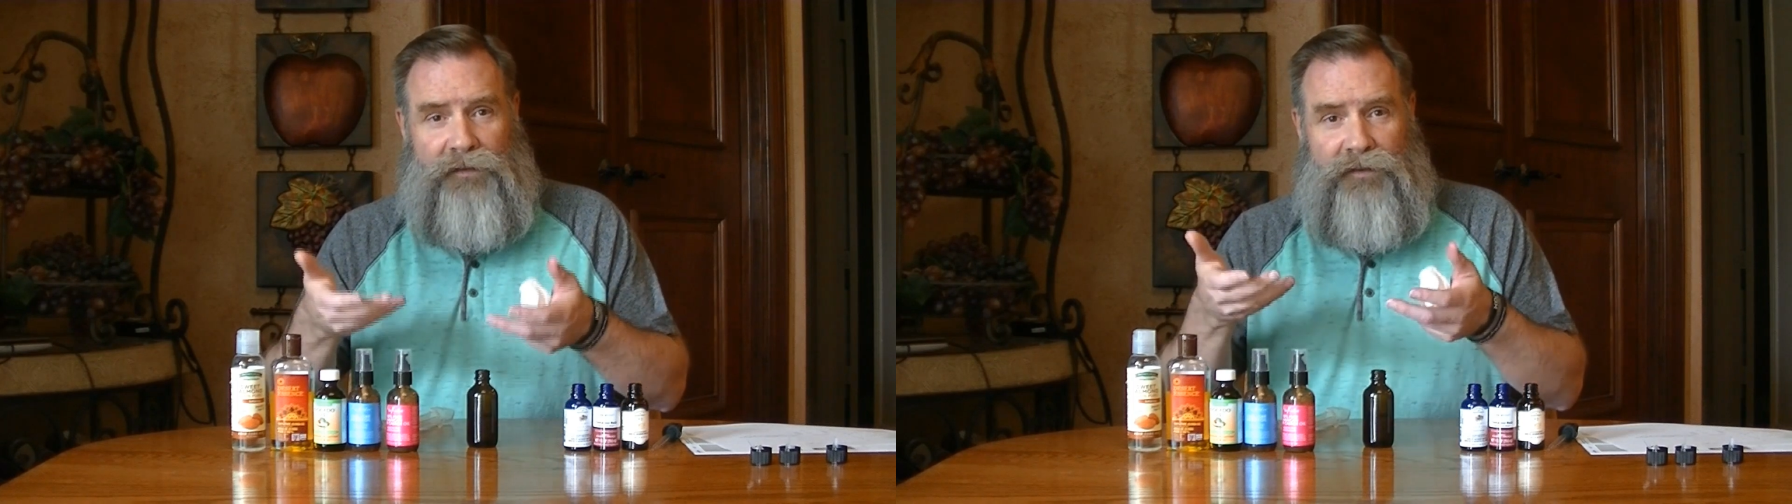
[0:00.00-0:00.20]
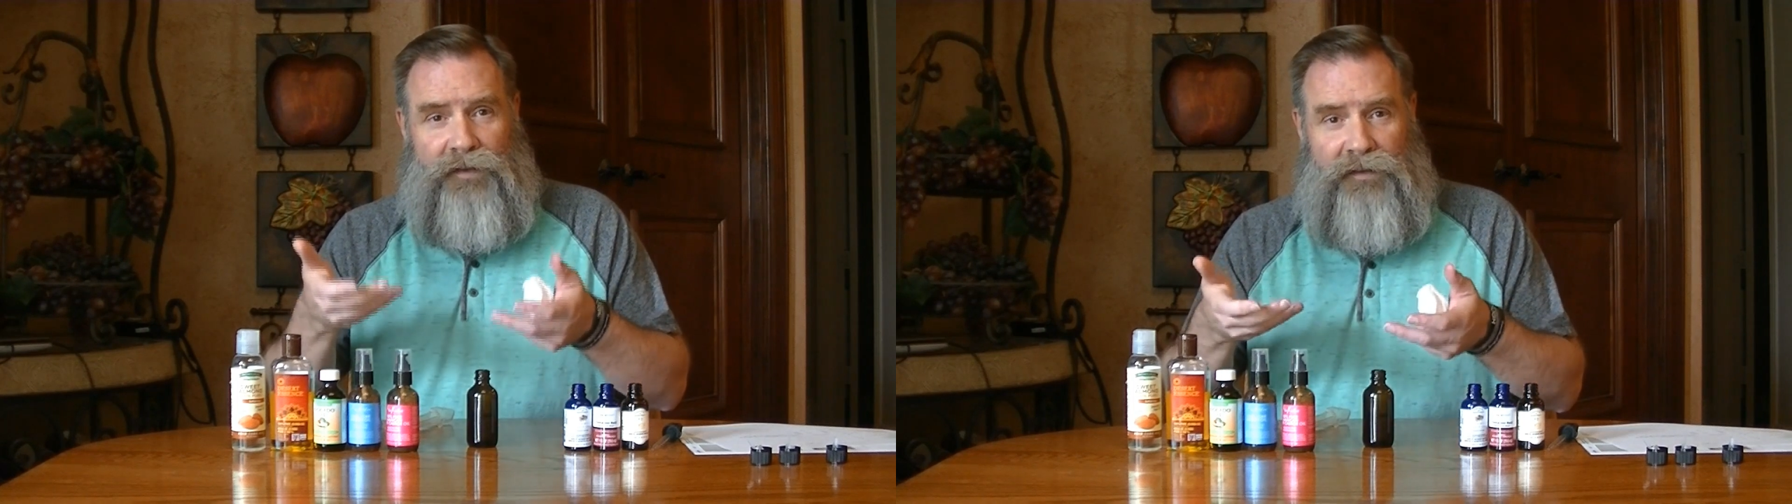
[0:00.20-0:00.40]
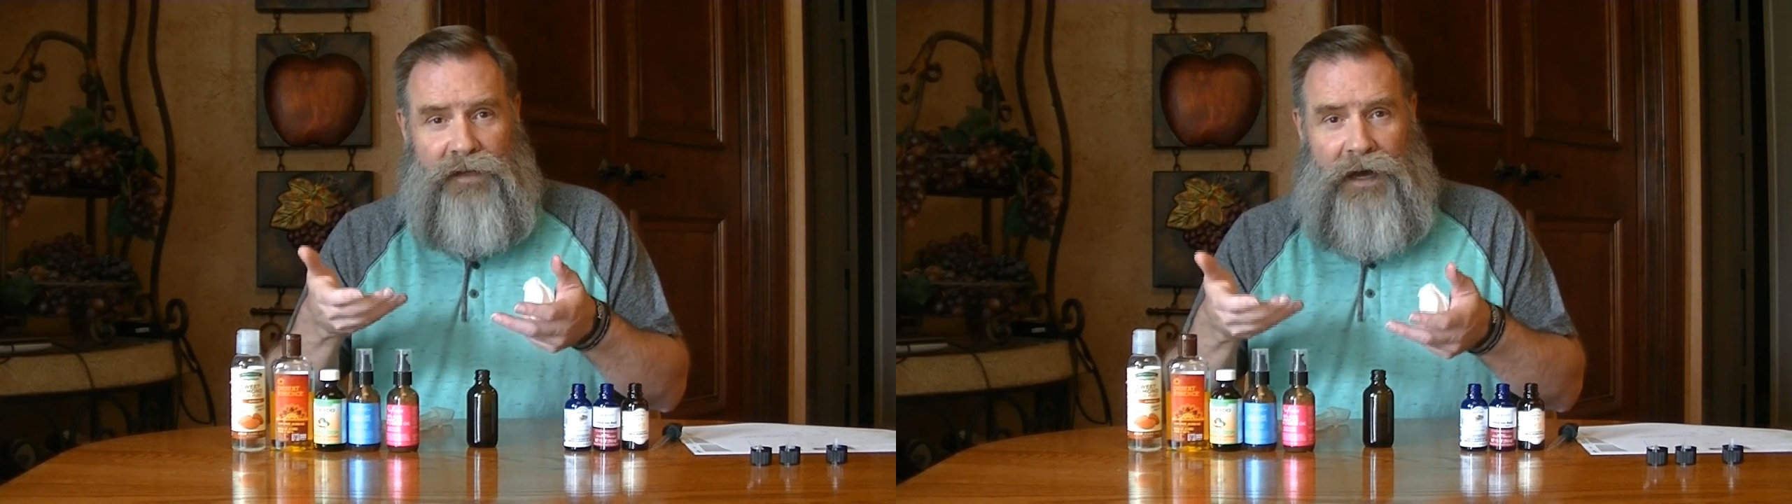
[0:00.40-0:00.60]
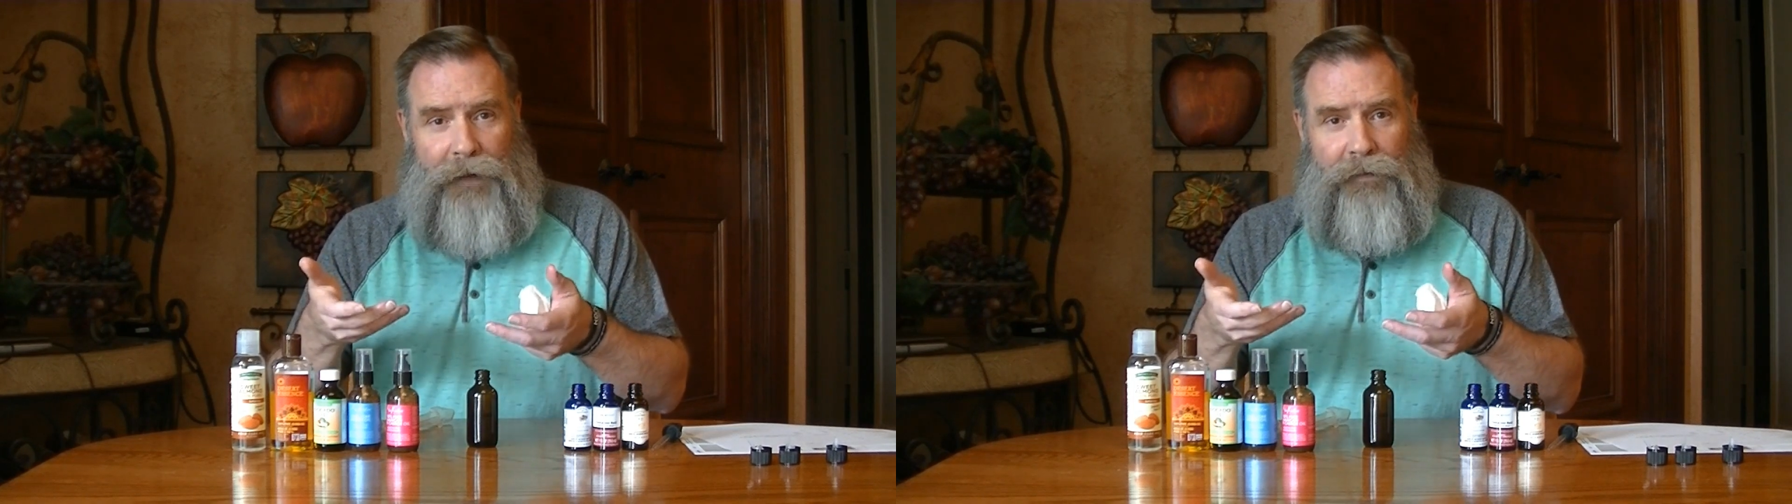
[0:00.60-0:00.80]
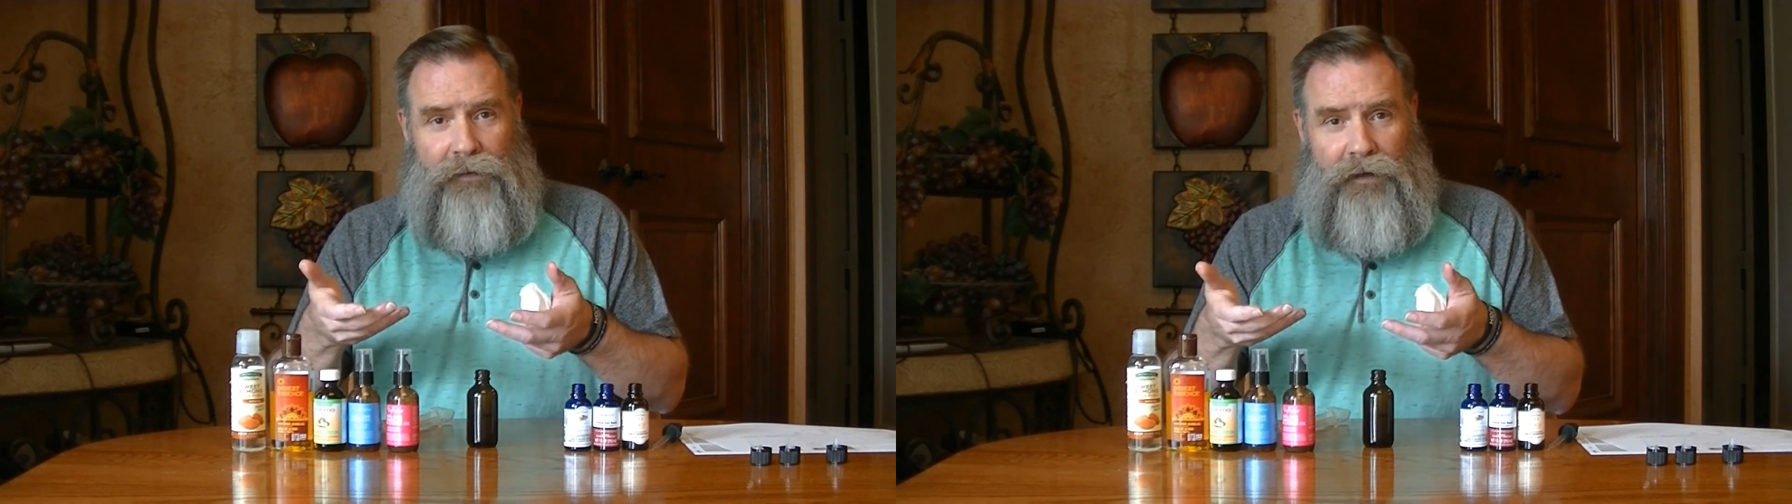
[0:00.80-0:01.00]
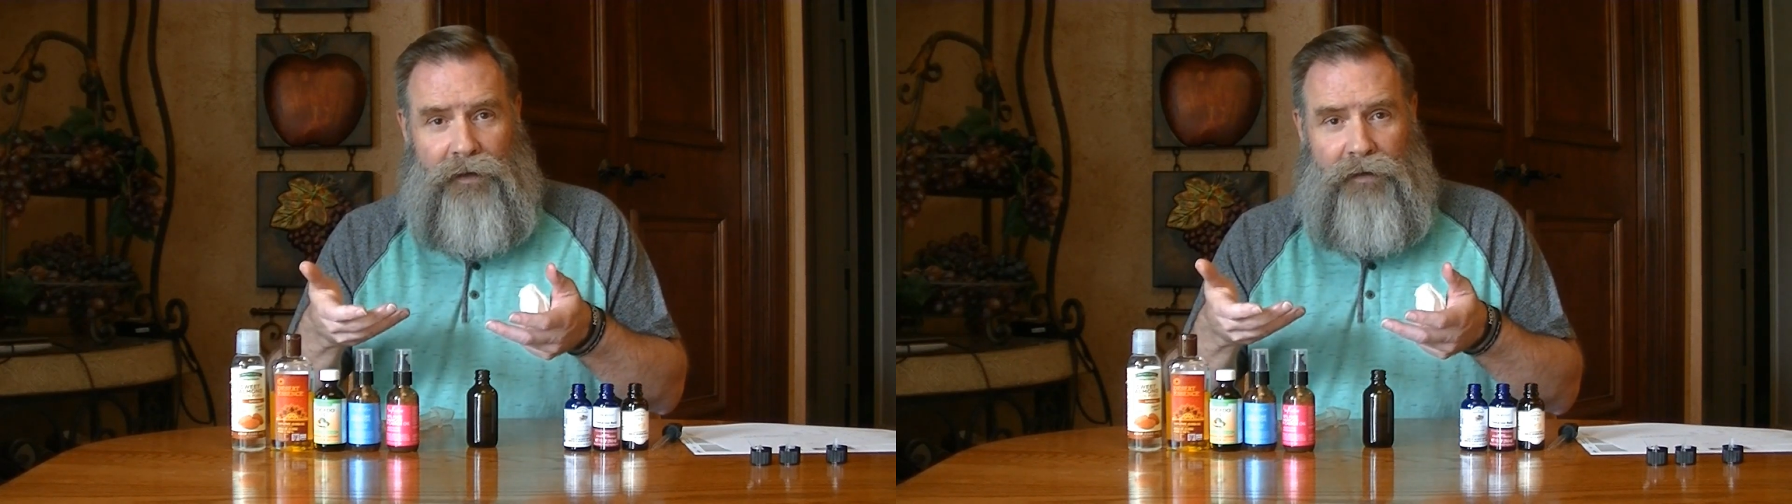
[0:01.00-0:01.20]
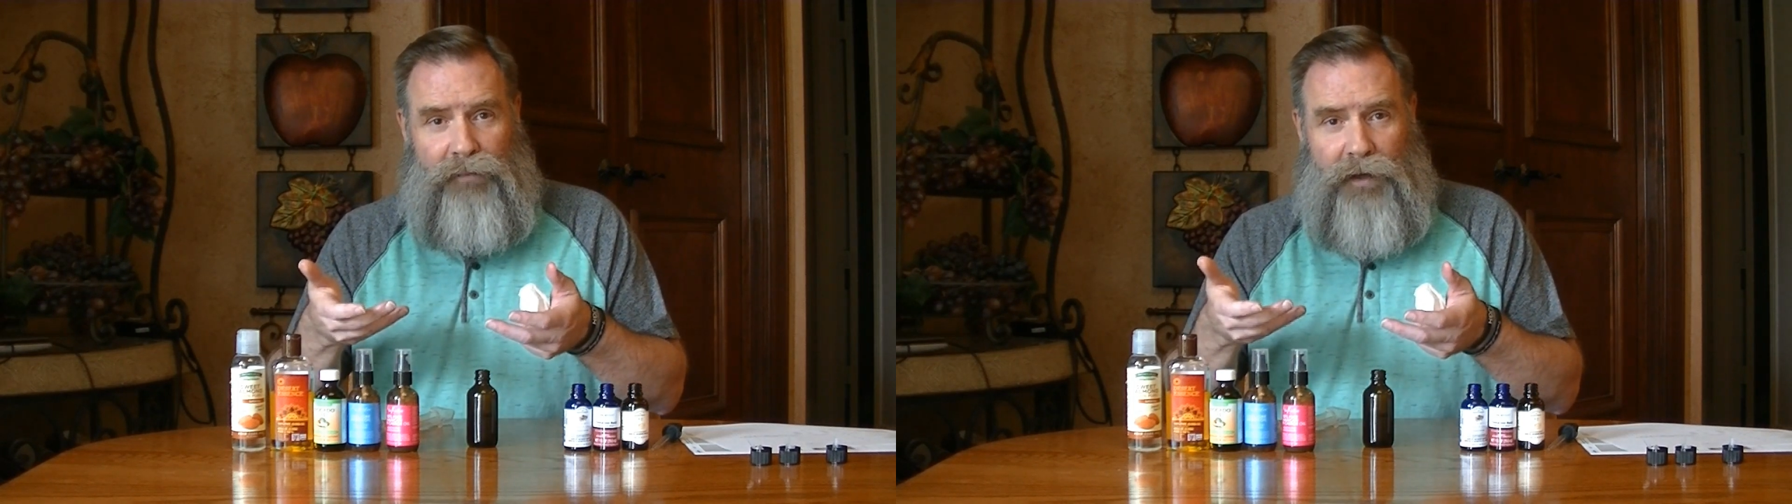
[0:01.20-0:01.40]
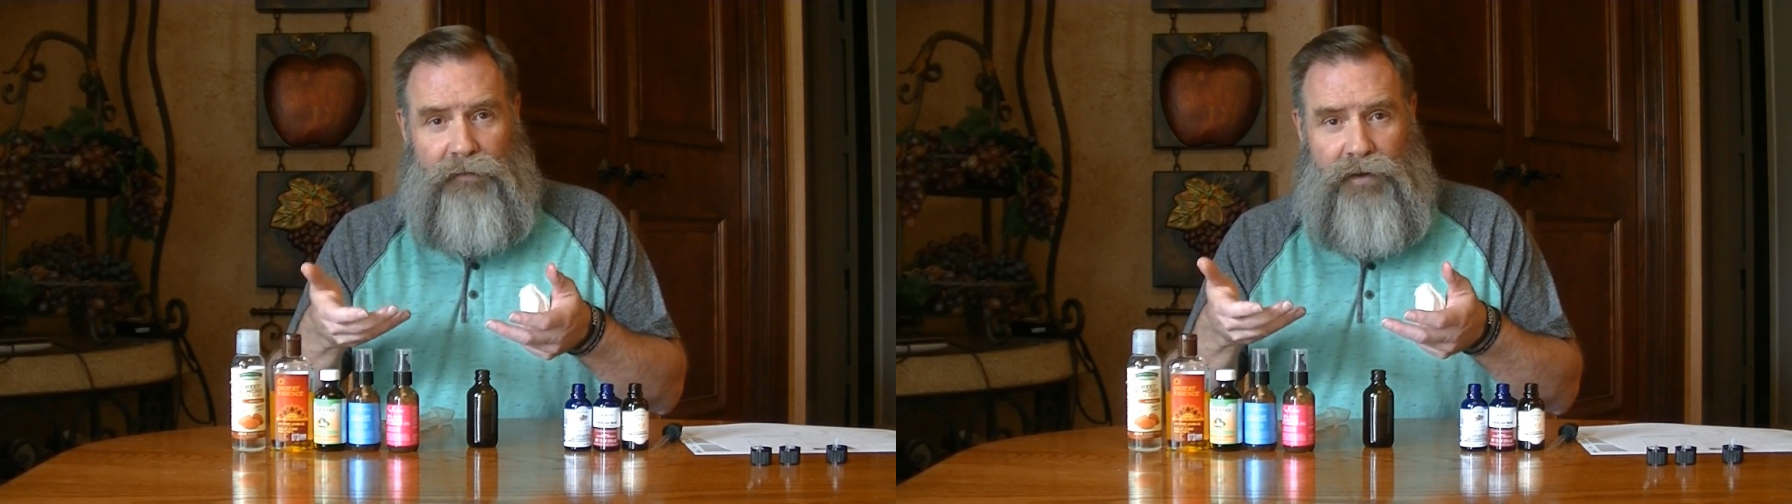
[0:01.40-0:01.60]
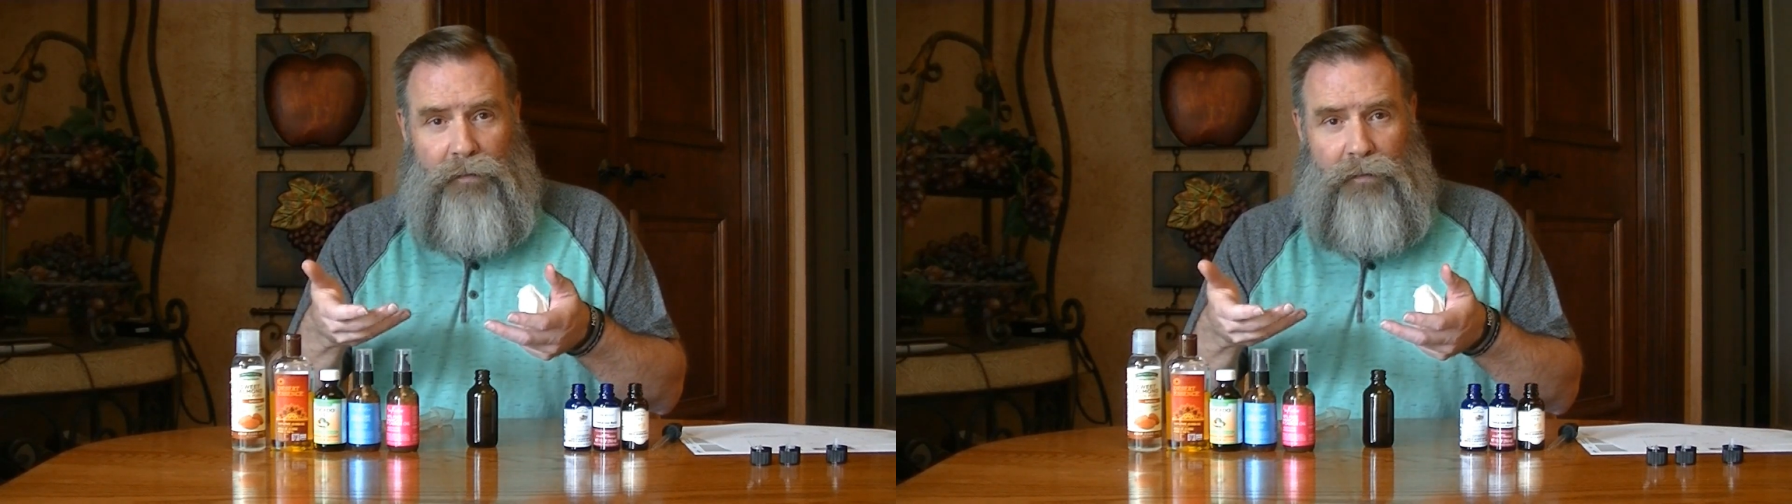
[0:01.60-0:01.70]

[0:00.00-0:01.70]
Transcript: to the top of whatever they're